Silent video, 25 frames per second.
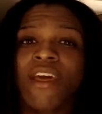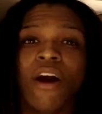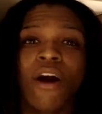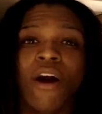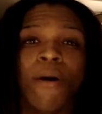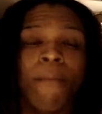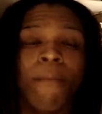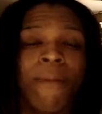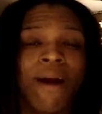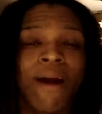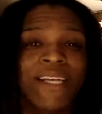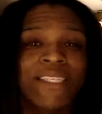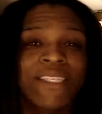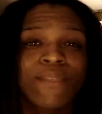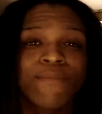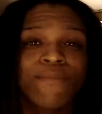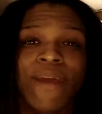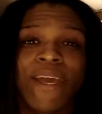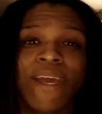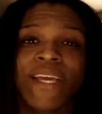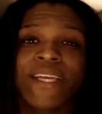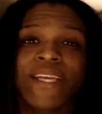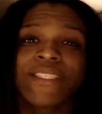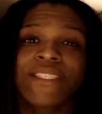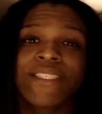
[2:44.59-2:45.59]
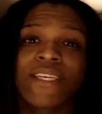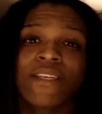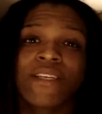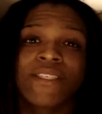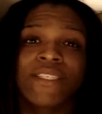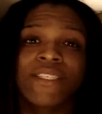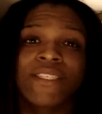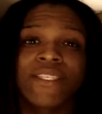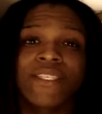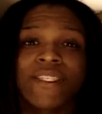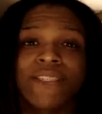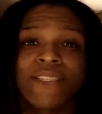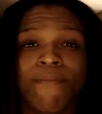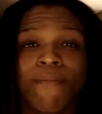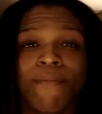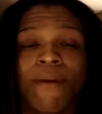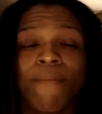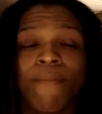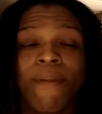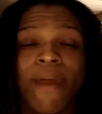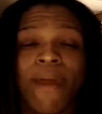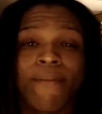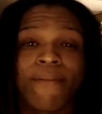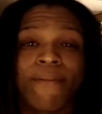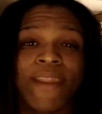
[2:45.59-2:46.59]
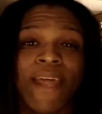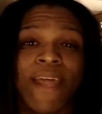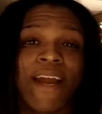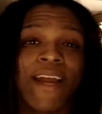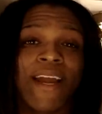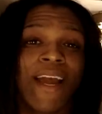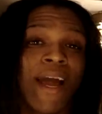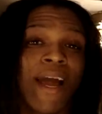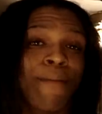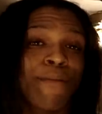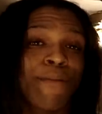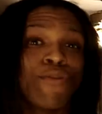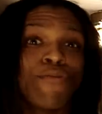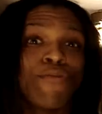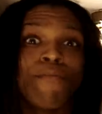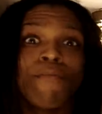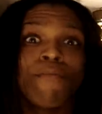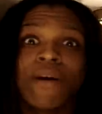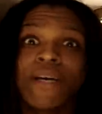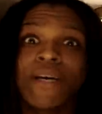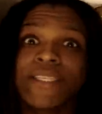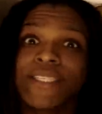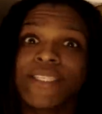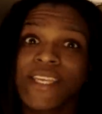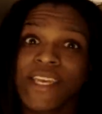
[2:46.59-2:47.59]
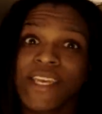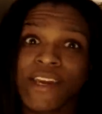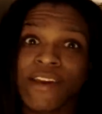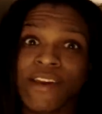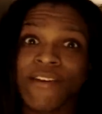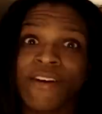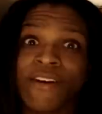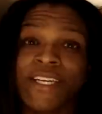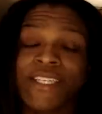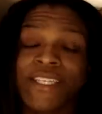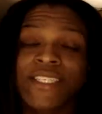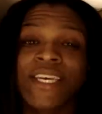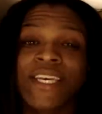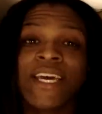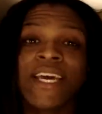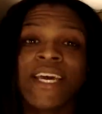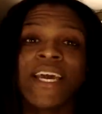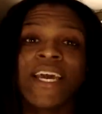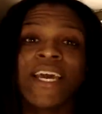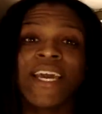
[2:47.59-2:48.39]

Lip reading: on MySpace and cdbaby.com. You must hear it.